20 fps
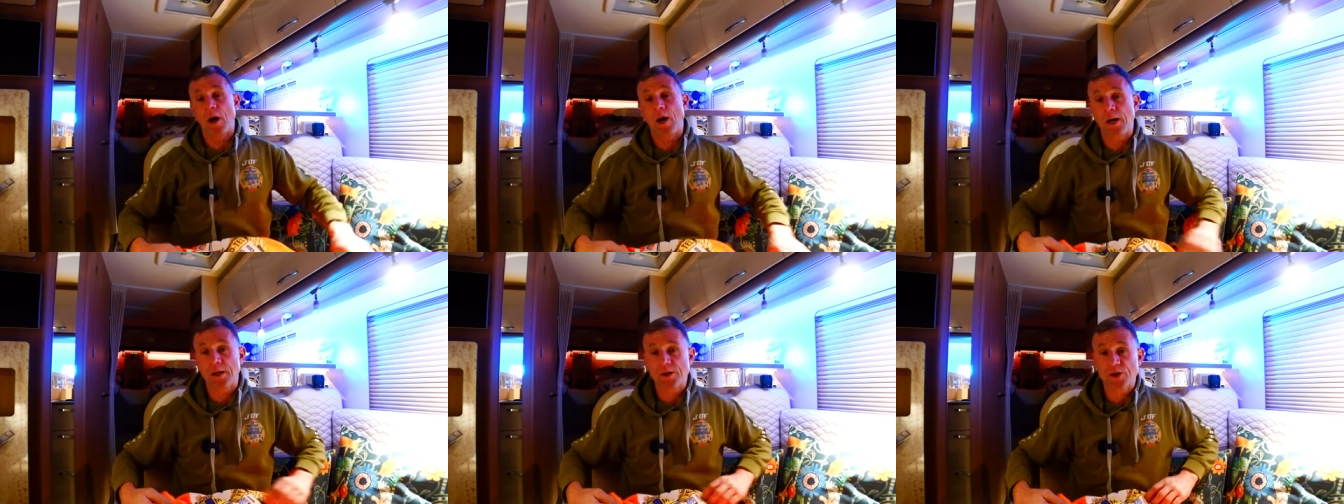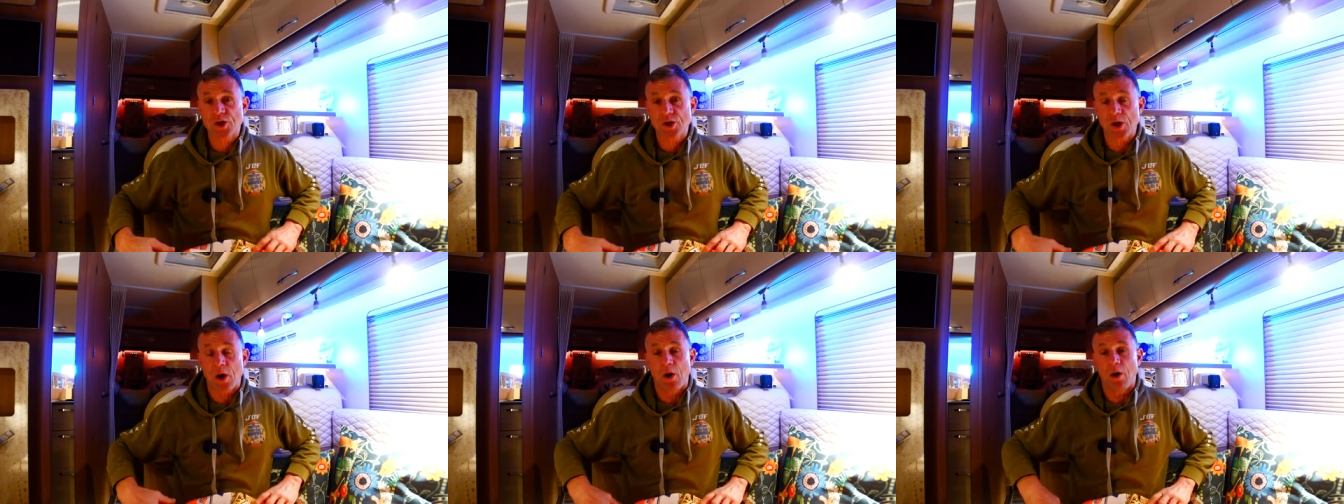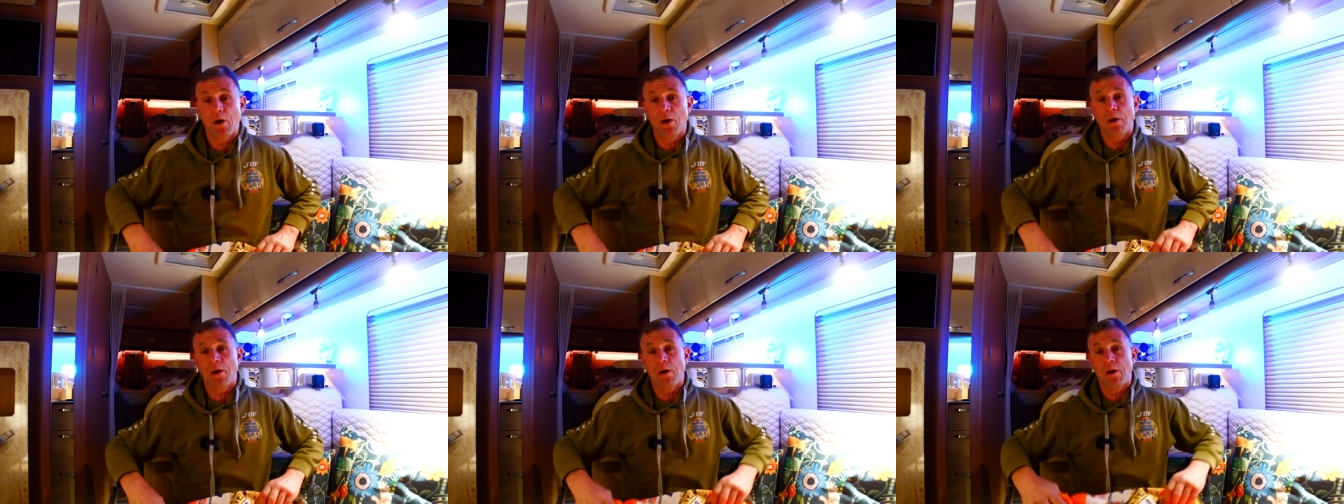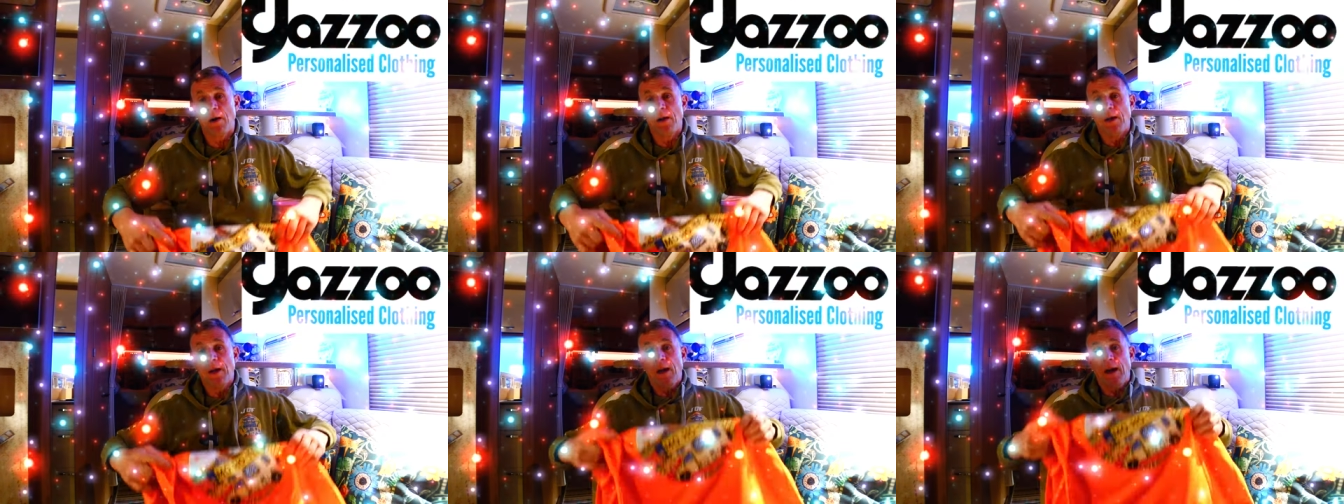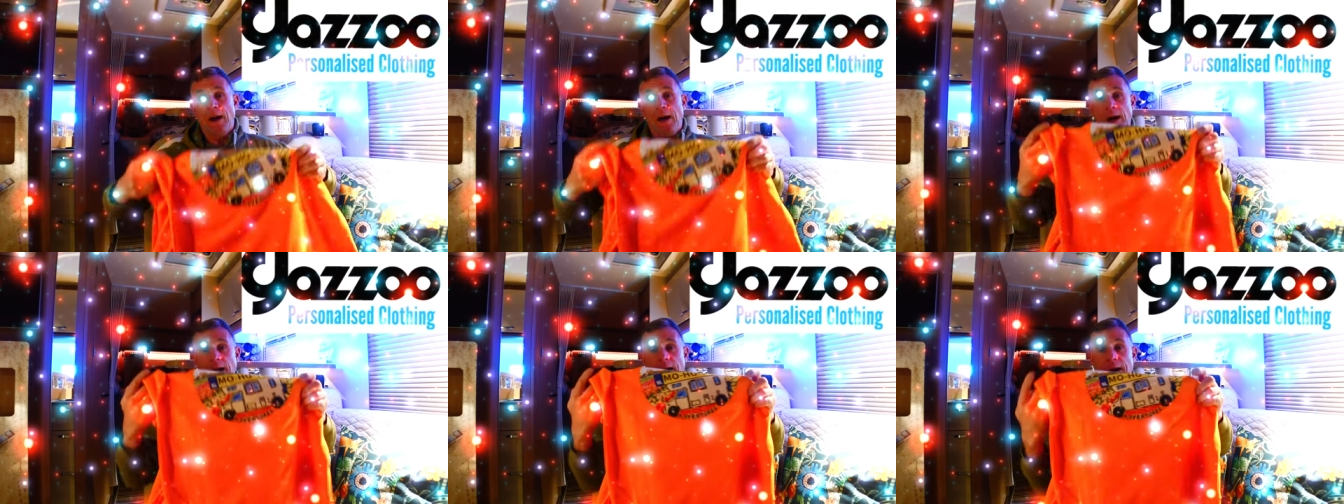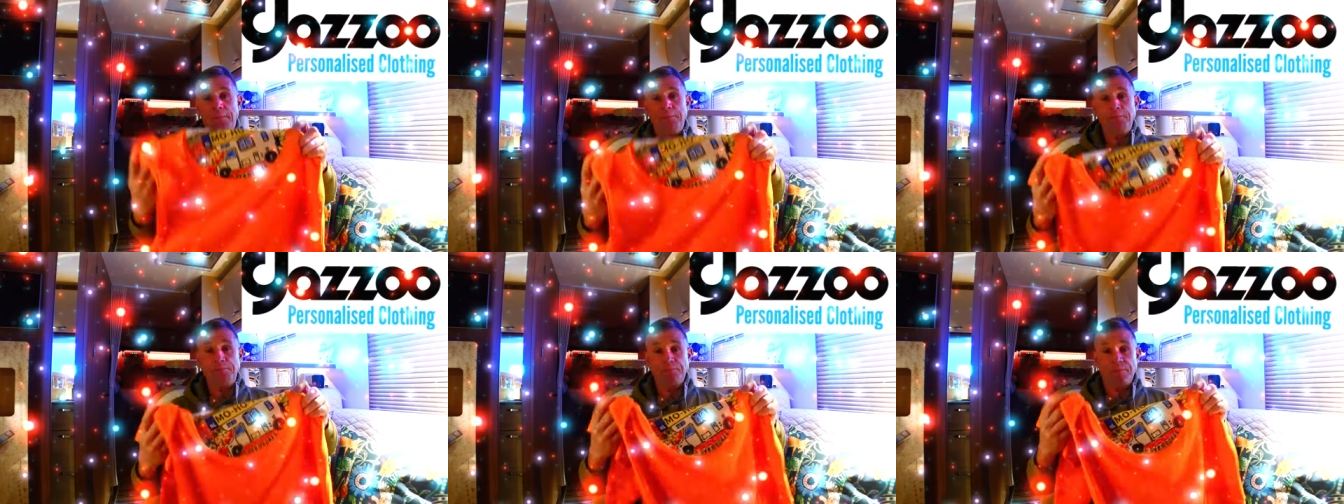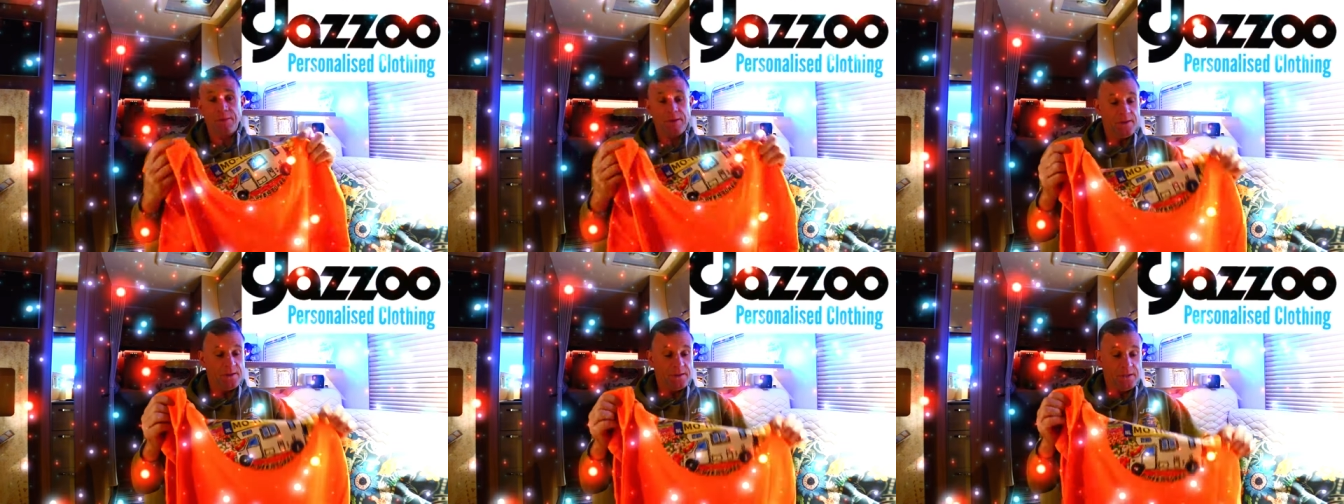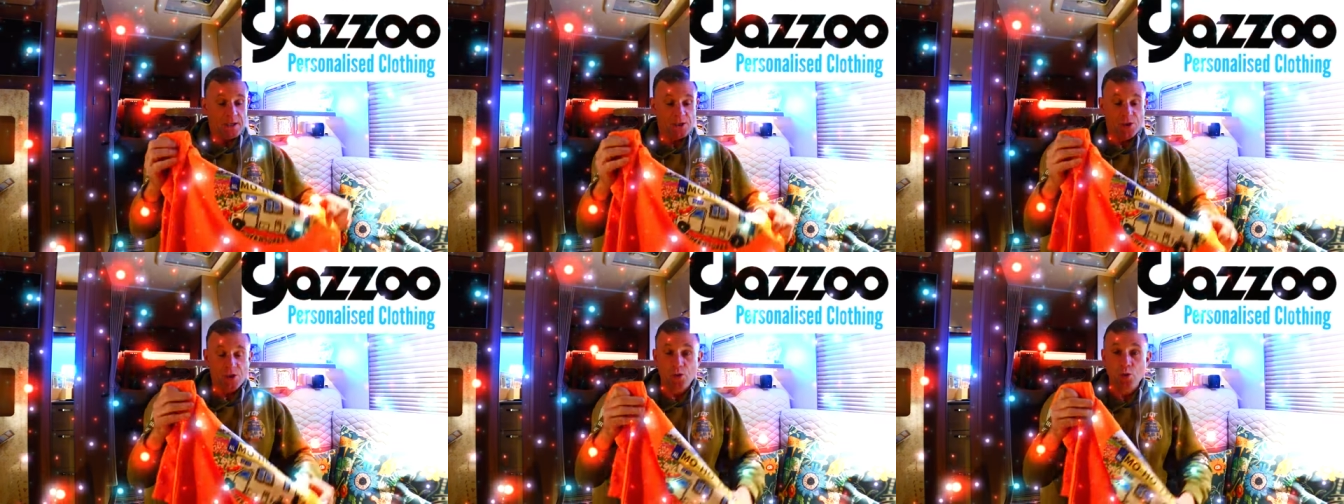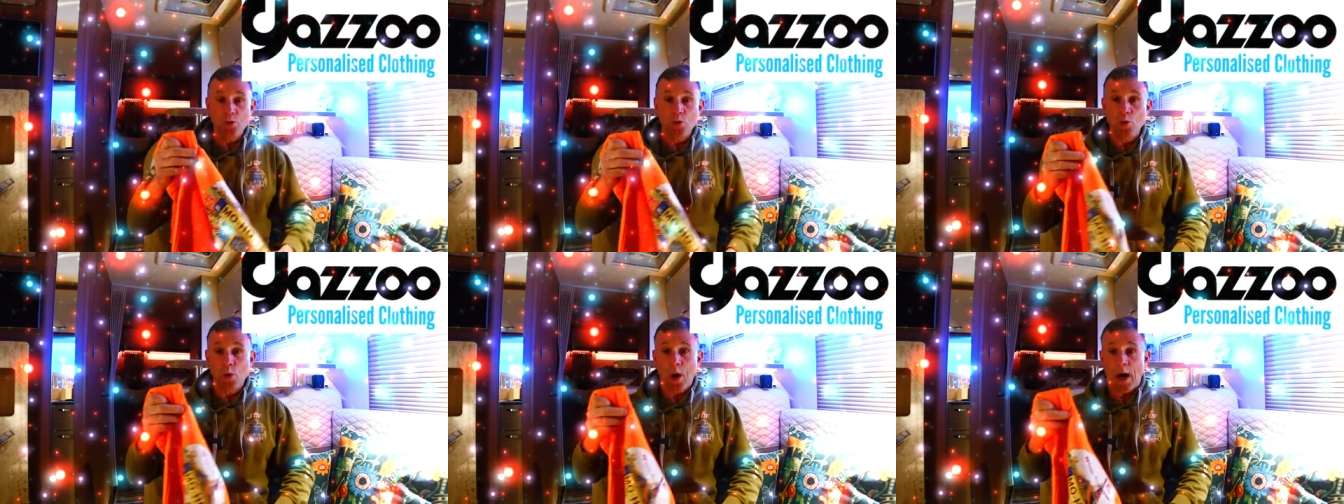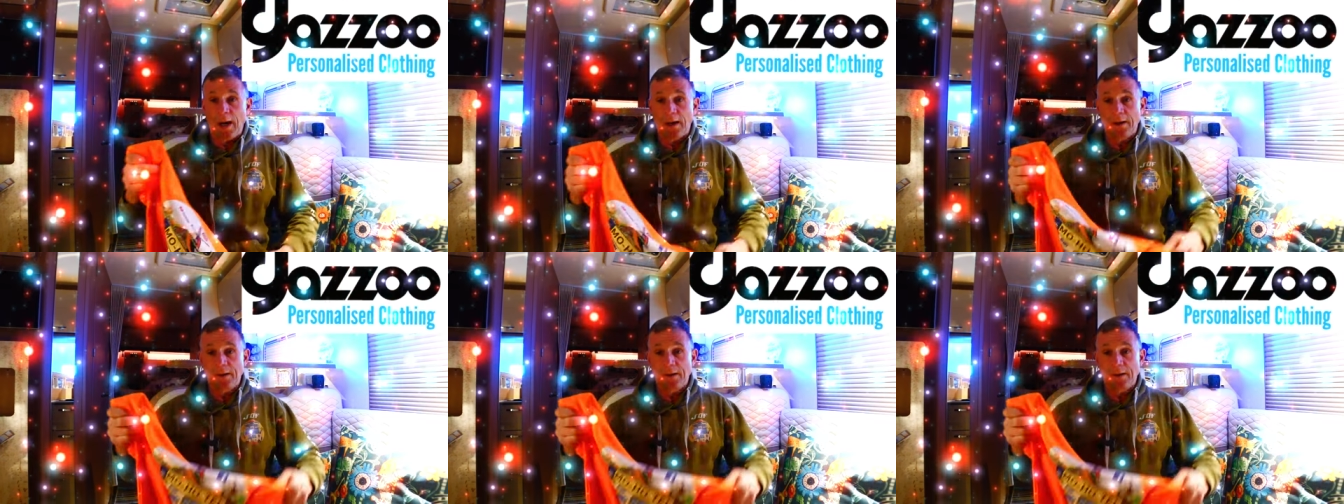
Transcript: us are um, Yazoo,